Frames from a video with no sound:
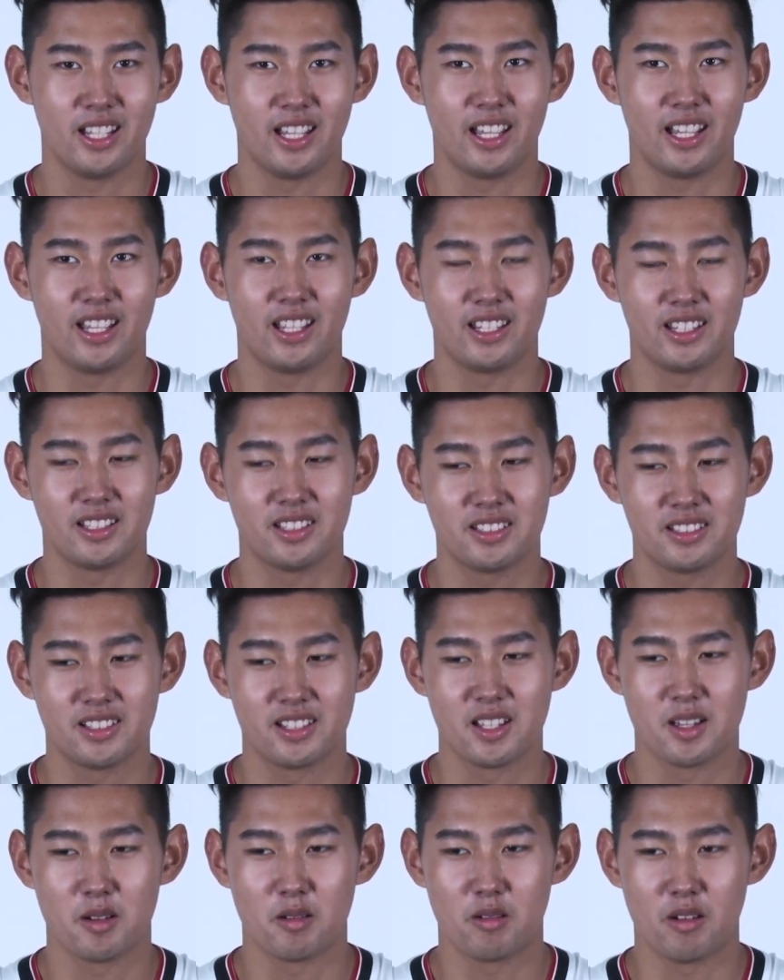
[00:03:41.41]
And
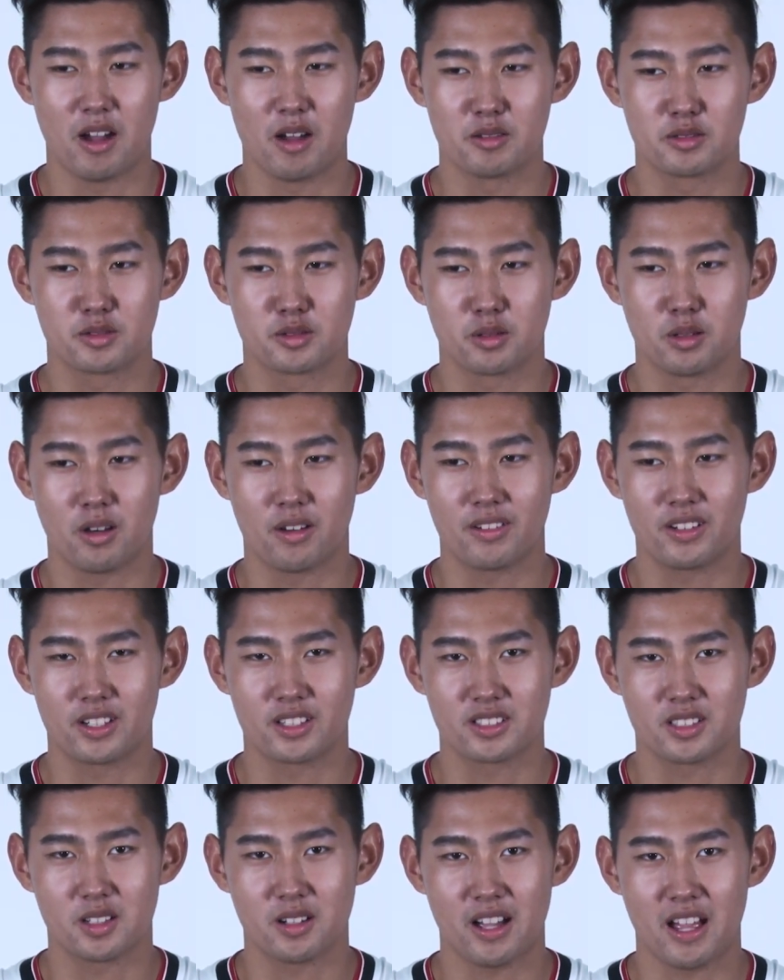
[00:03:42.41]
when I was 12
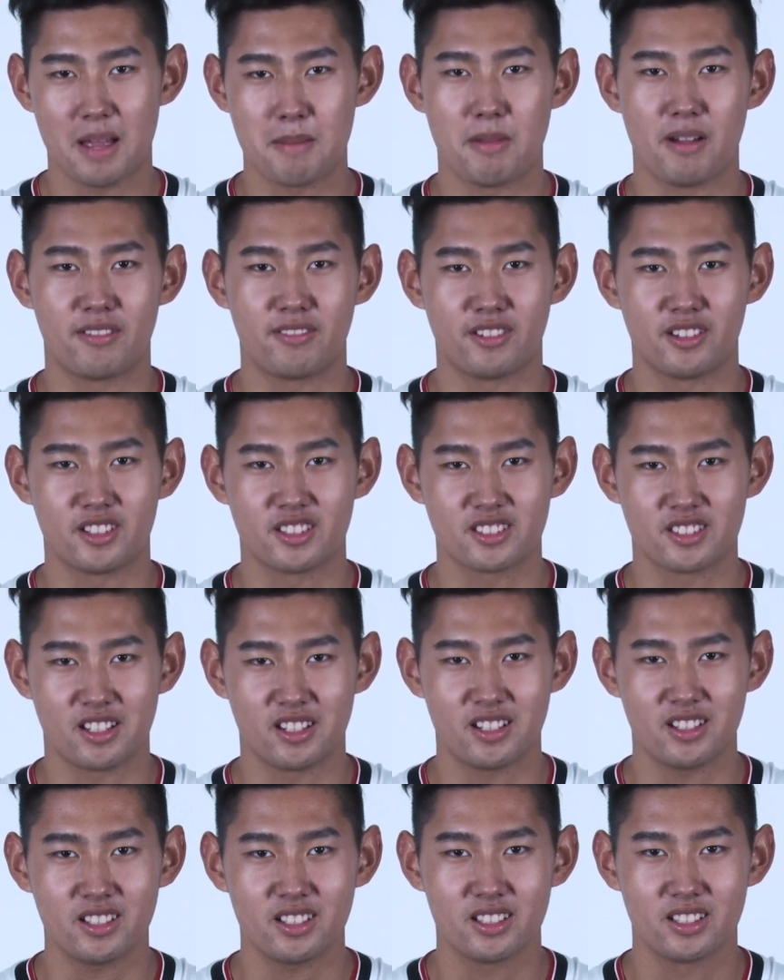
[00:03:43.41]
years old, I had my first
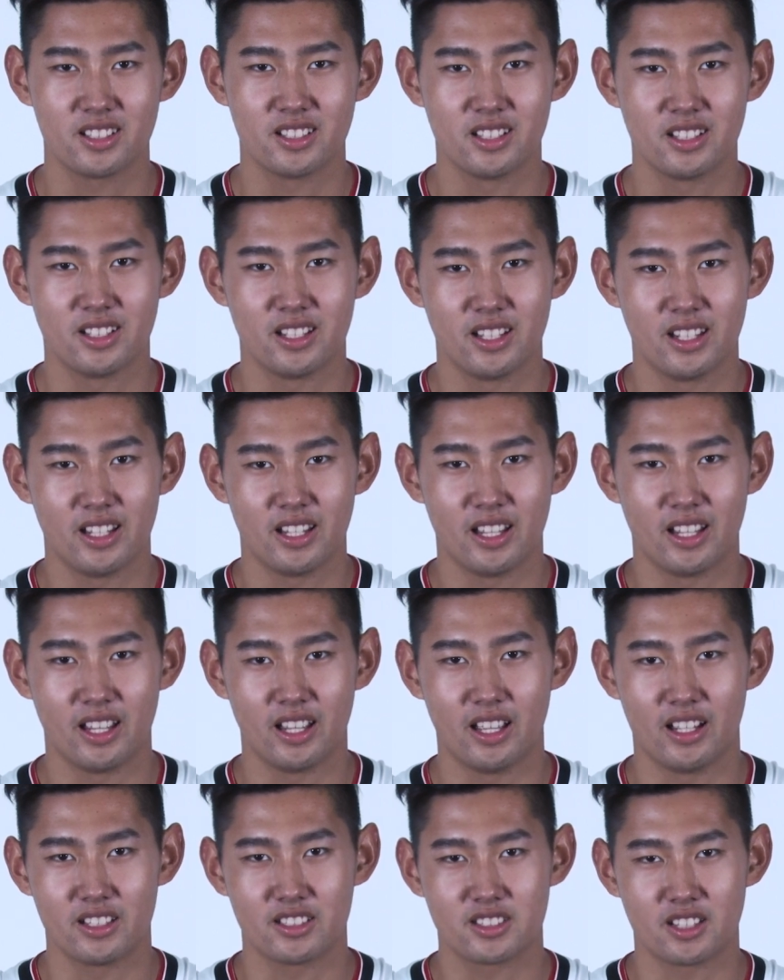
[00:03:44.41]
dunk,
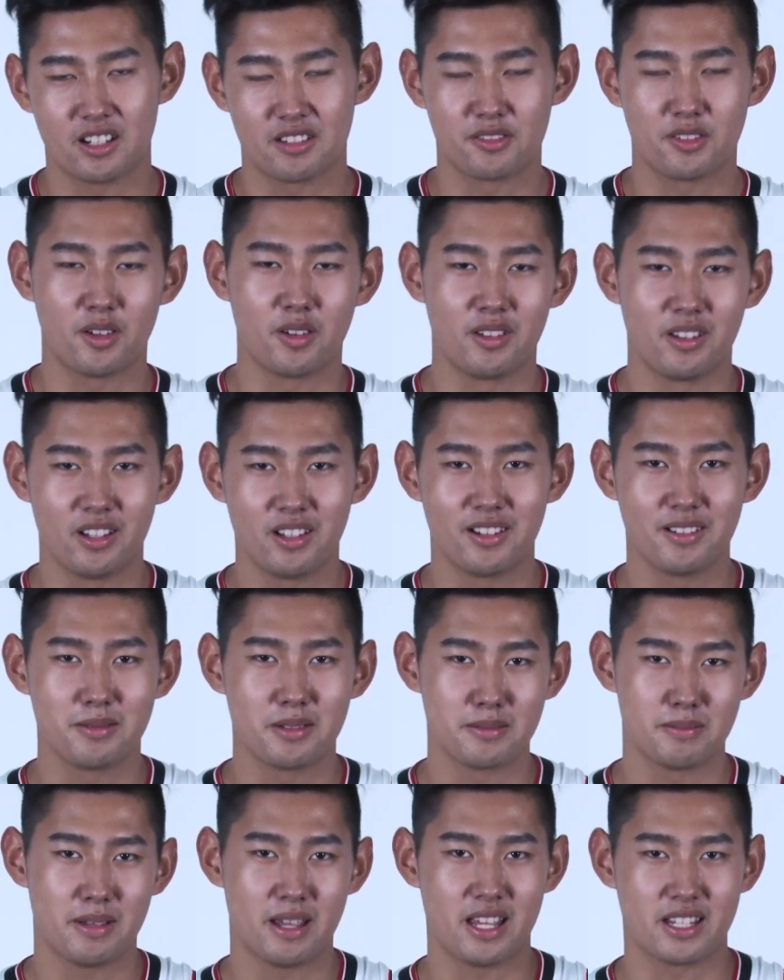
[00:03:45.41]
and I started falling in love
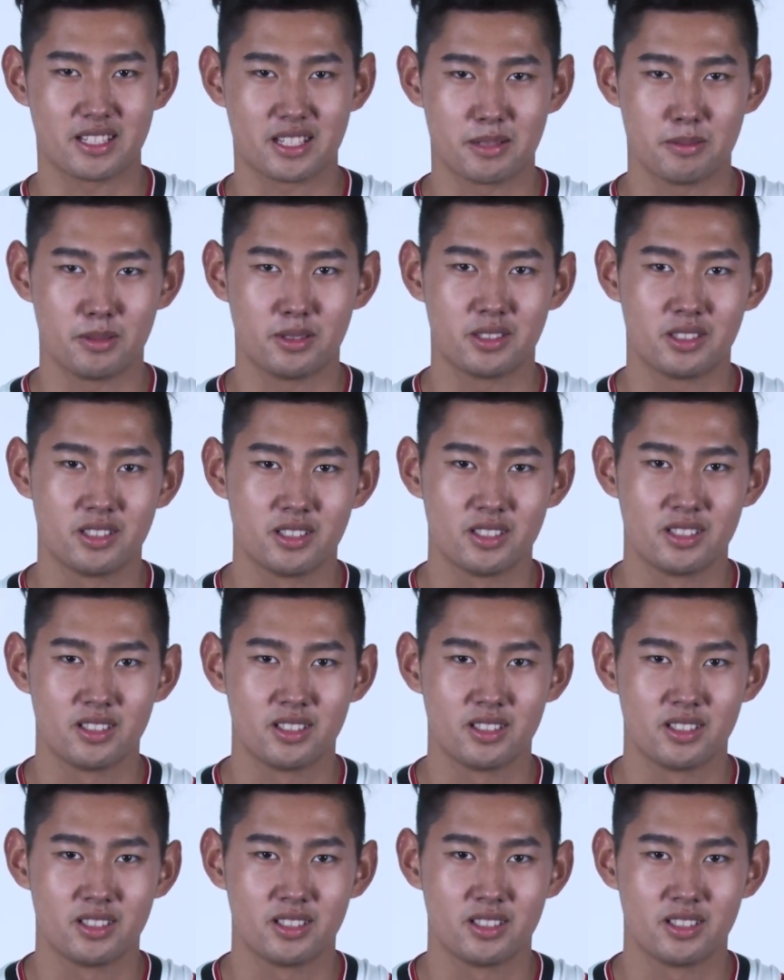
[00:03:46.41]
with basketball.